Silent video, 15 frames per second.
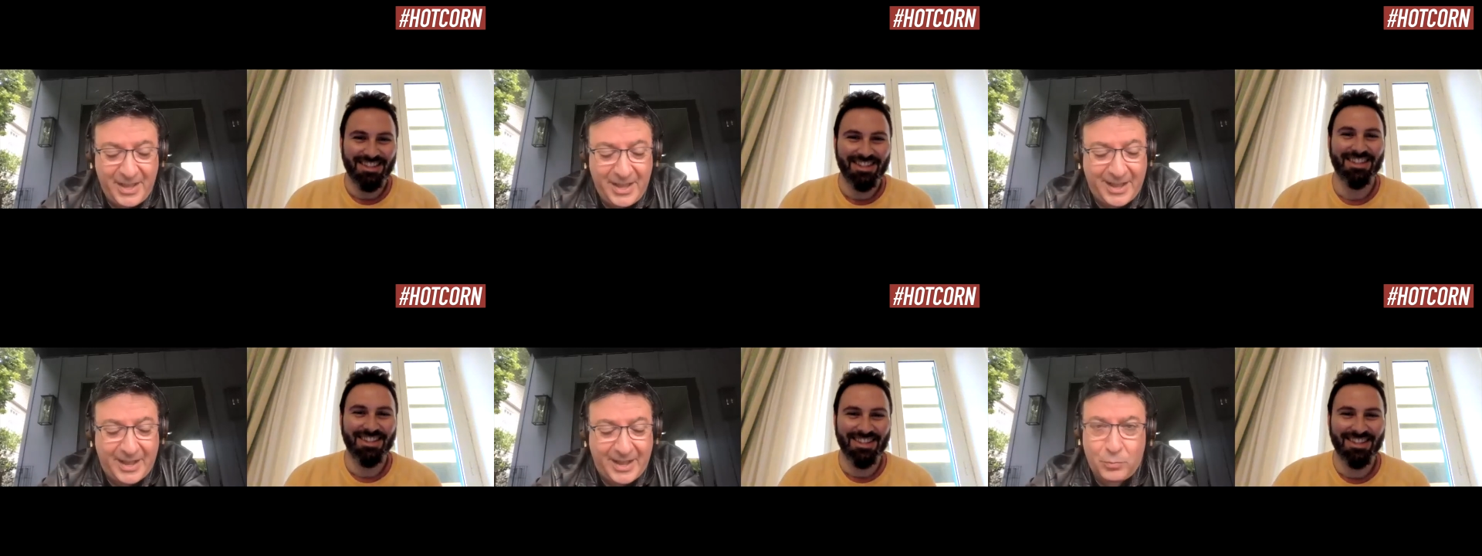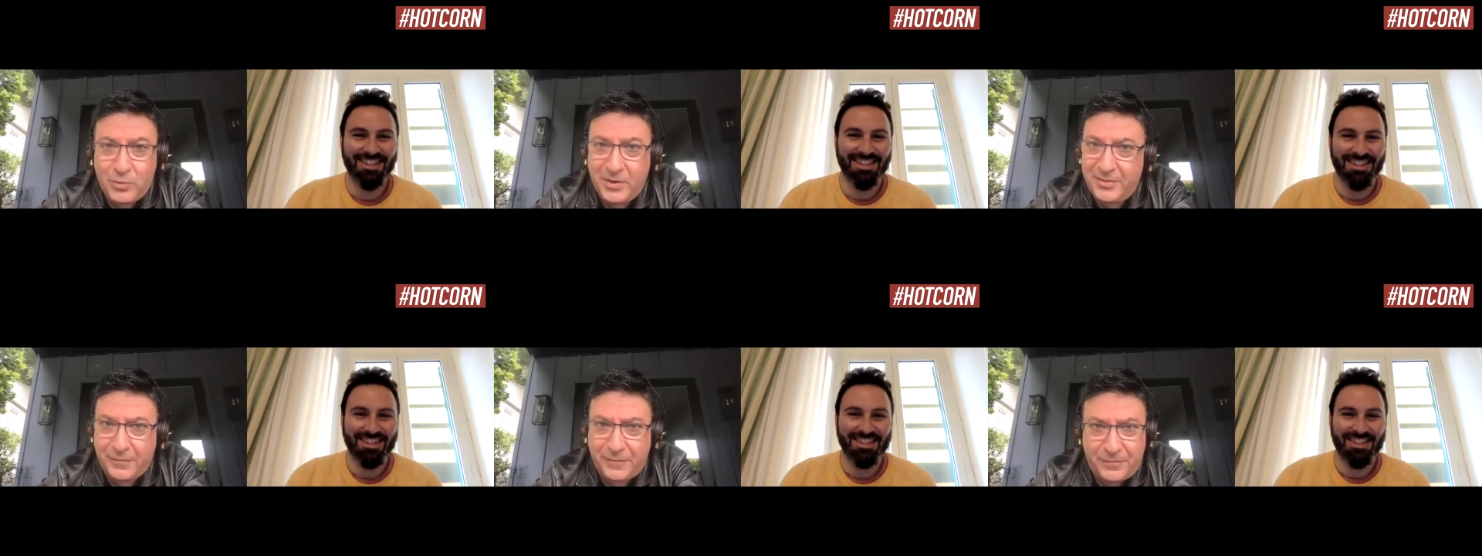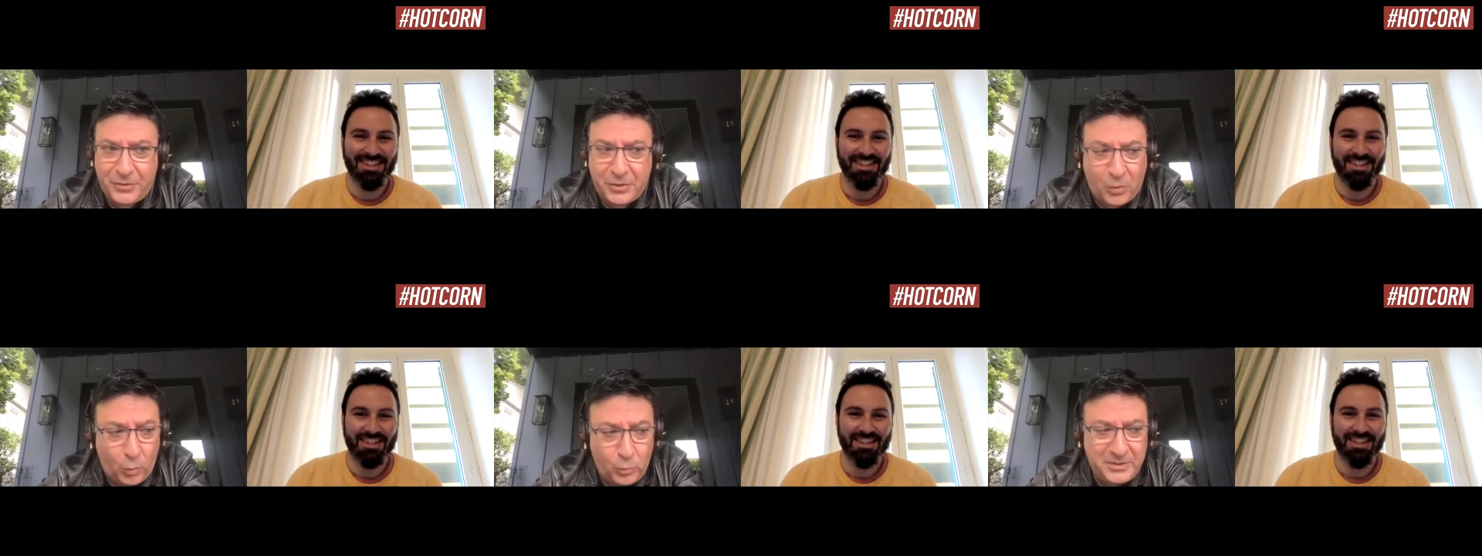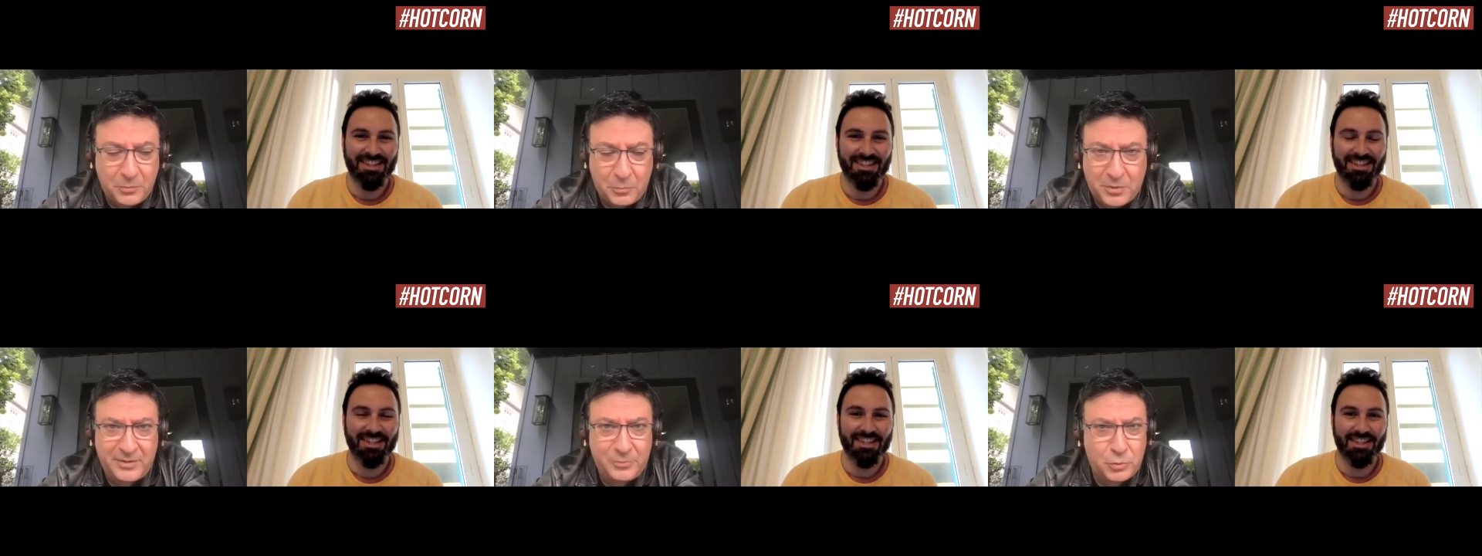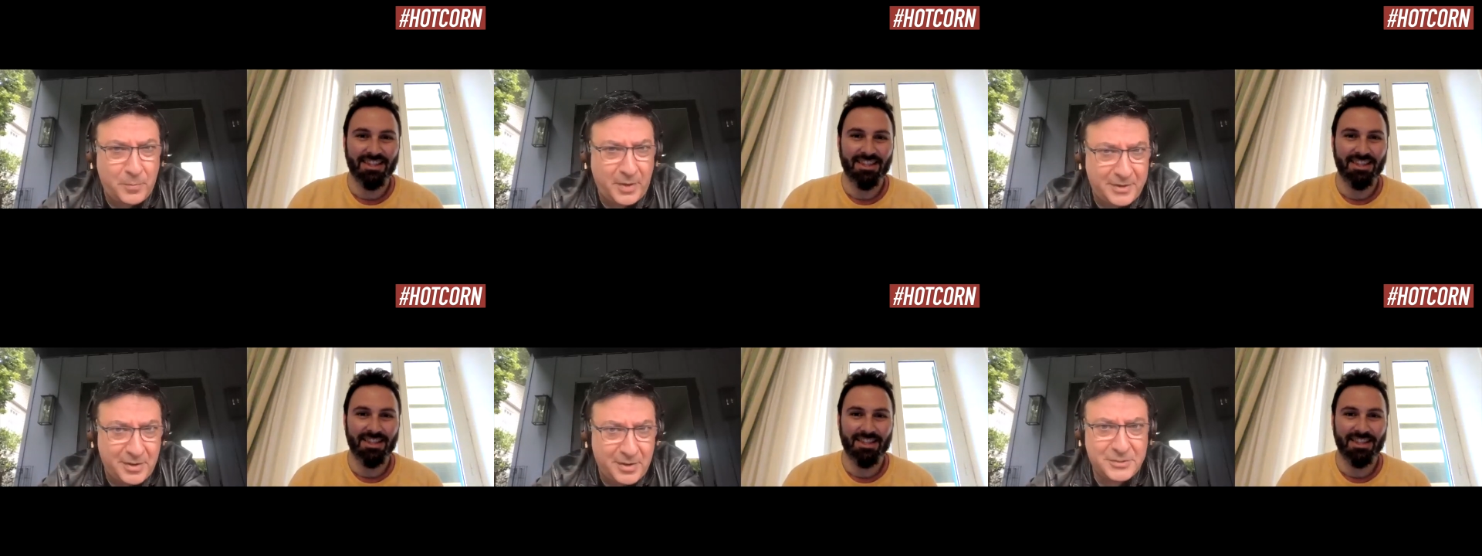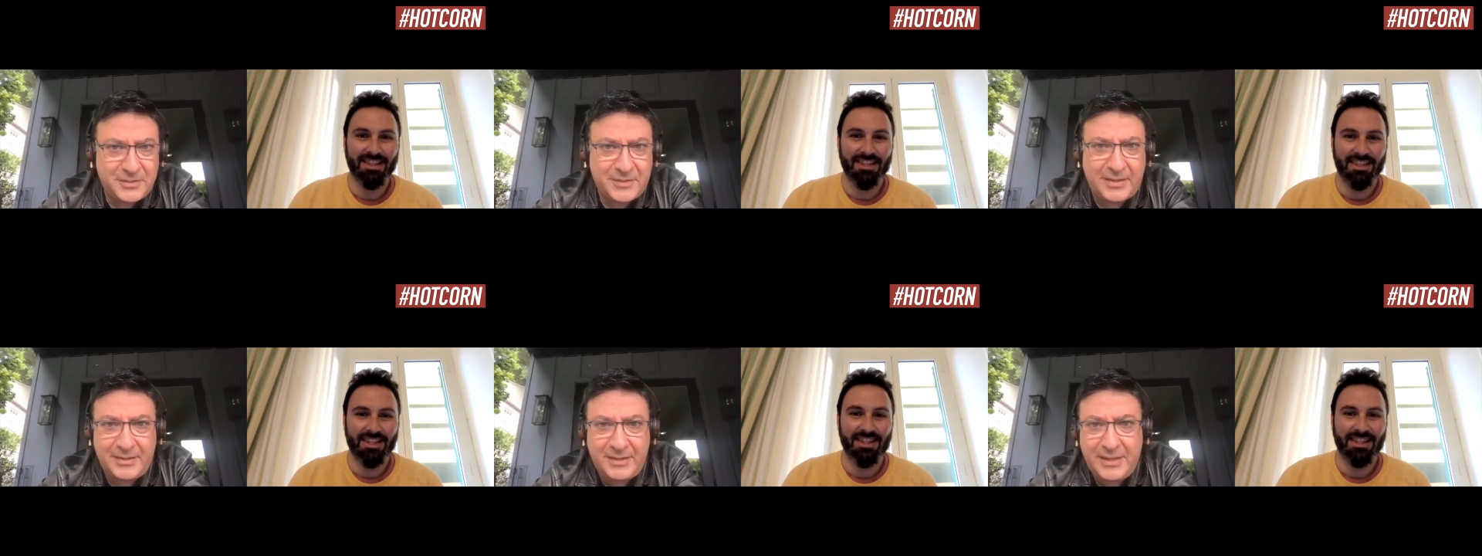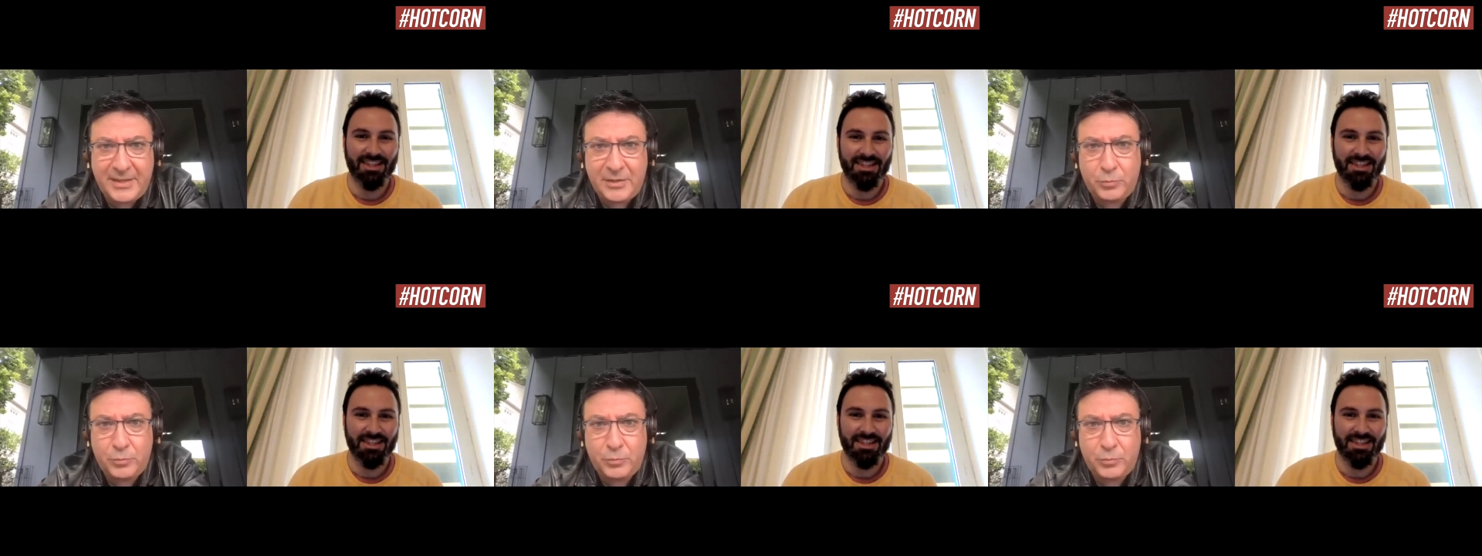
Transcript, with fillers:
Speaker 1: The only one to my knowledge that they did,